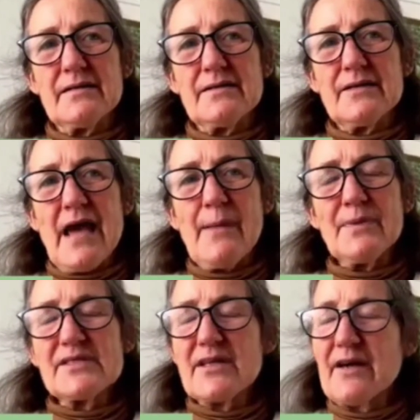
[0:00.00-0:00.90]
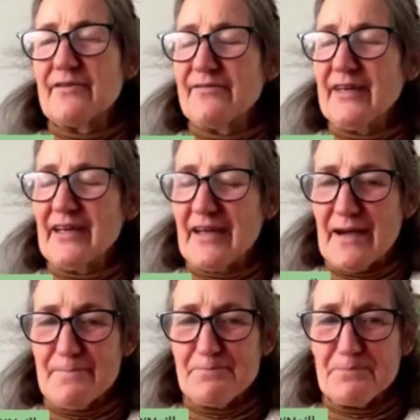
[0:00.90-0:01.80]
The apple cider
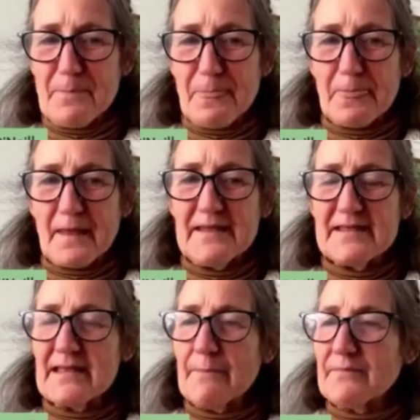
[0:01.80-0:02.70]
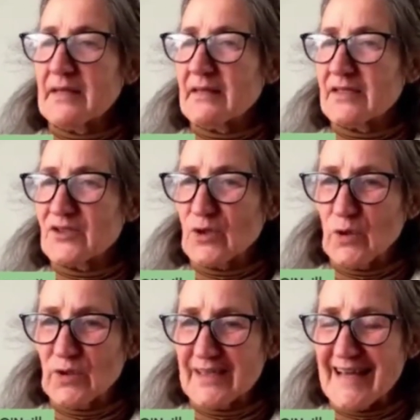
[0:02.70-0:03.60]
vinegar is something that's
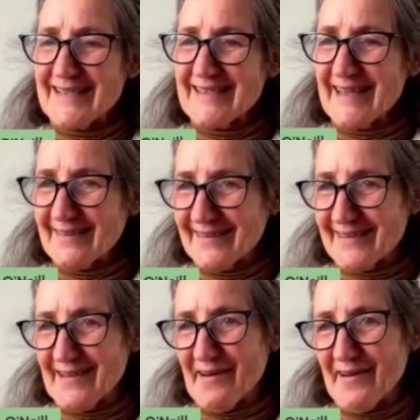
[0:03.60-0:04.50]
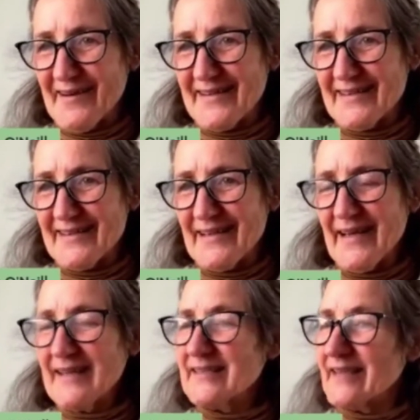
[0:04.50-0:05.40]
called acetaldehyde.
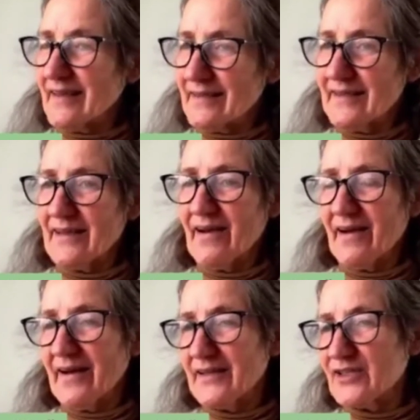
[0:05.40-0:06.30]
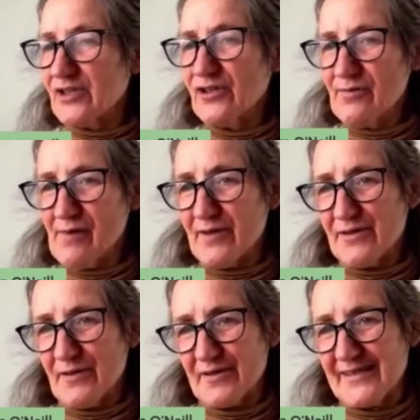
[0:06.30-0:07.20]
Acetaldehyde is a
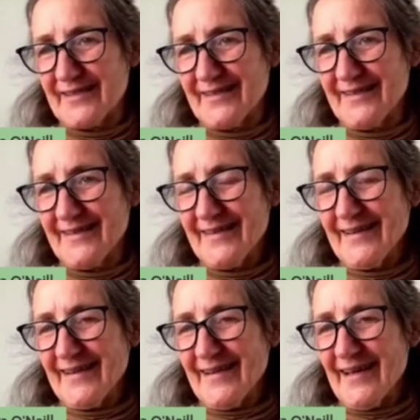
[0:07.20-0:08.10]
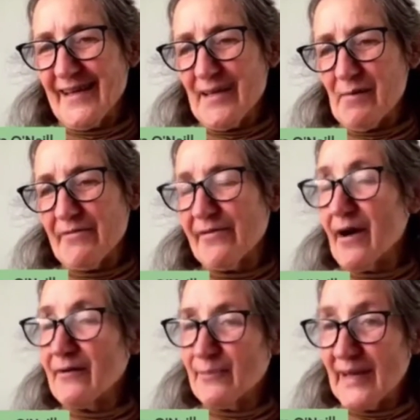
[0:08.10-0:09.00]
neurotoxin, and there are
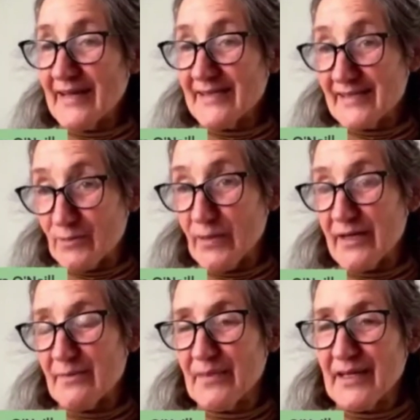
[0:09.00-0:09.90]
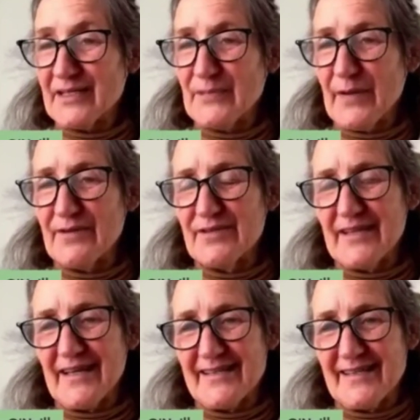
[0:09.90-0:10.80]
five places we can be exposed to
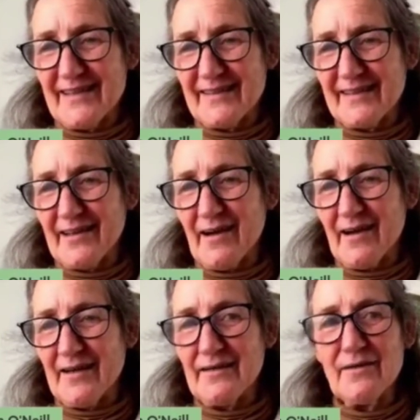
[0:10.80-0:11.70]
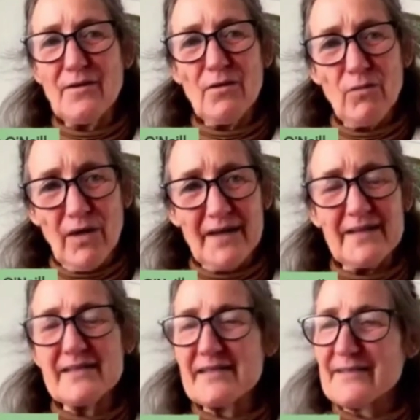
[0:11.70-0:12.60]
acetaldehyde. One
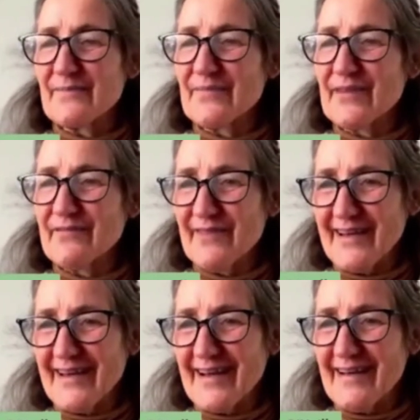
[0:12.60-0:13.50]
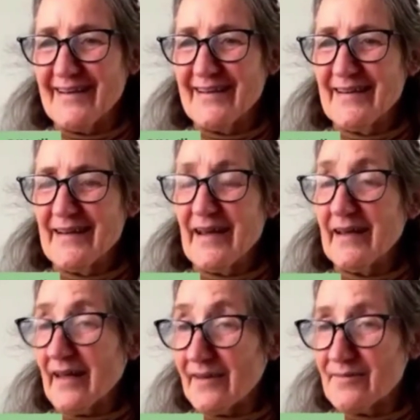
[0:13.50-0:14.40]
is vinegar,
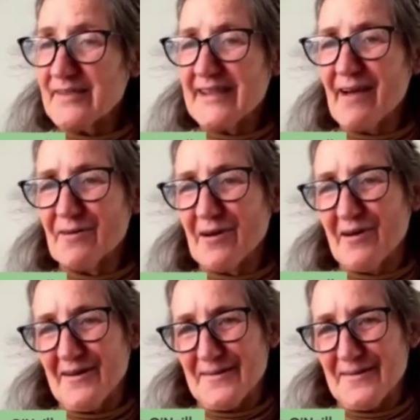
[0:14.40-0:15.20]
another is alcohol.